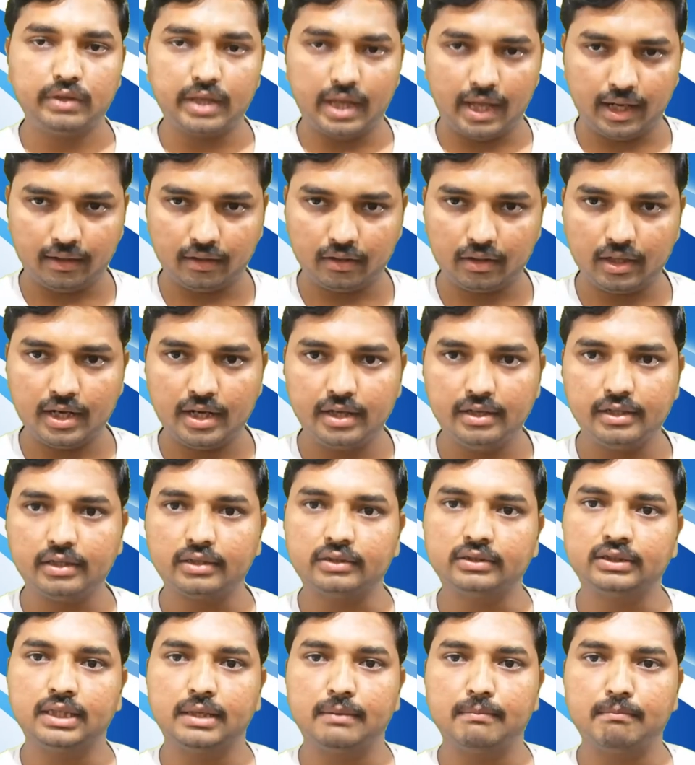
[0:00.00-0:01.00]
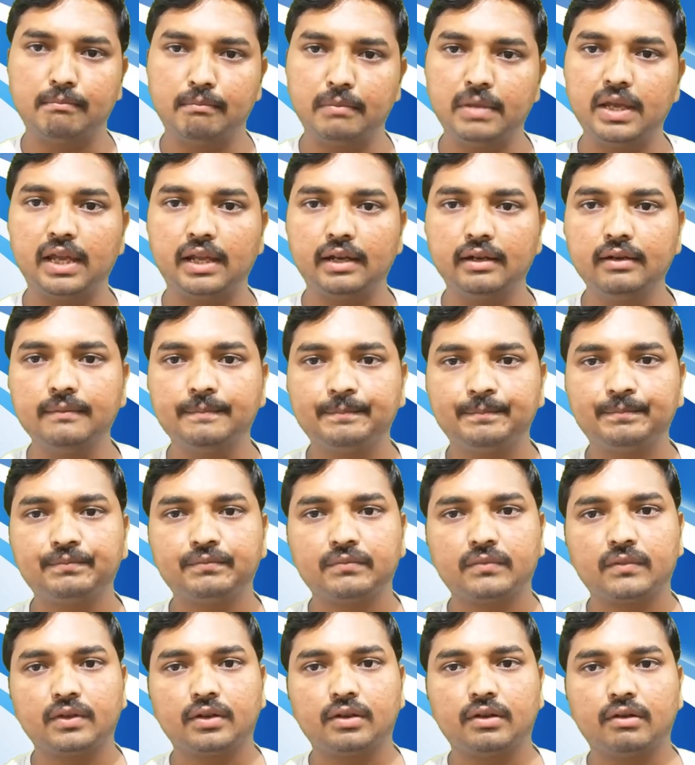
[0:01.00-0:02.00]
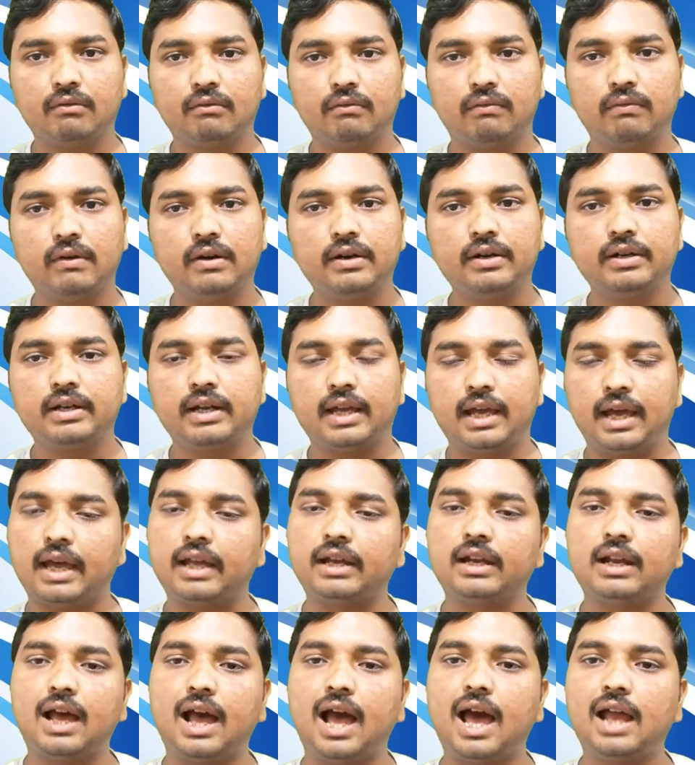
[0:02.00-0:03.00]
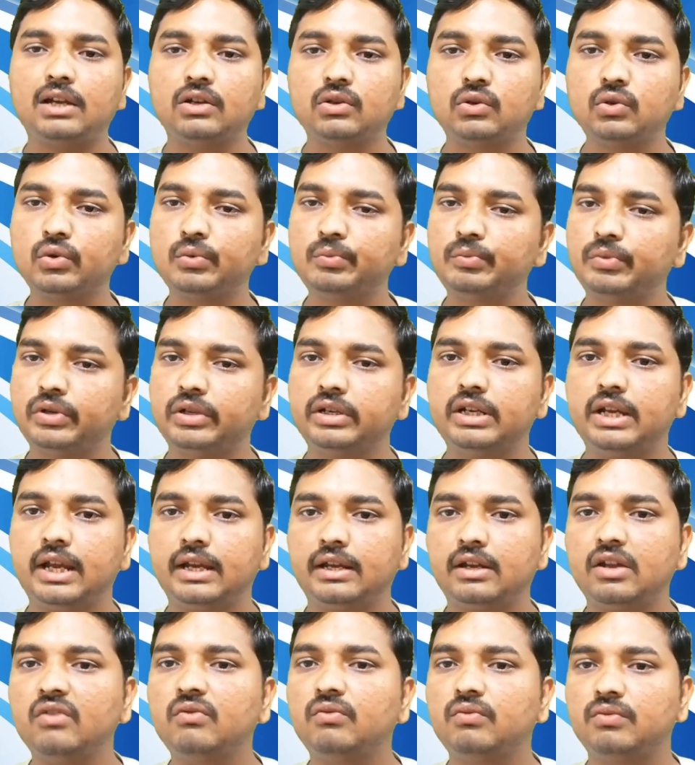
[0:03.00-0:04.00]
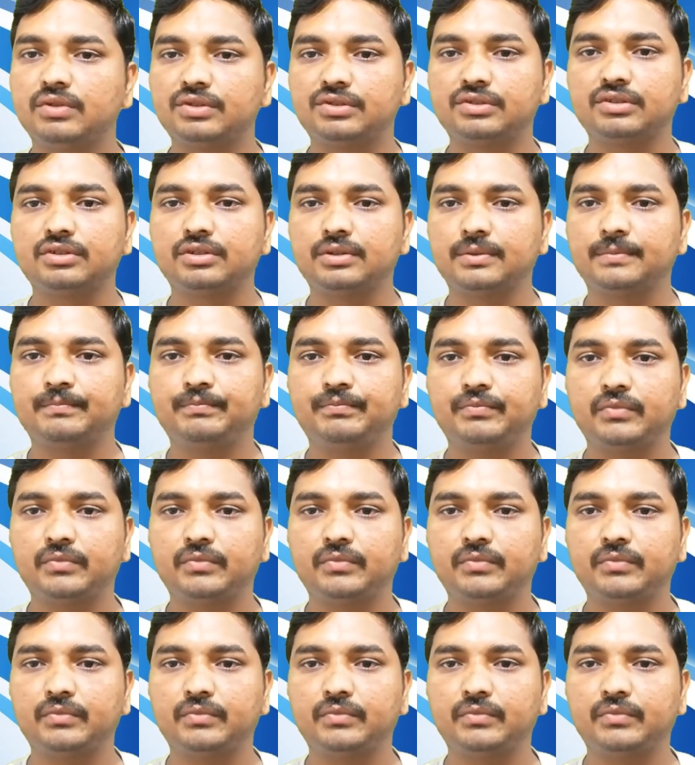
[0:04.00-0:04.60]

calculate the mean for an ungrouped data first.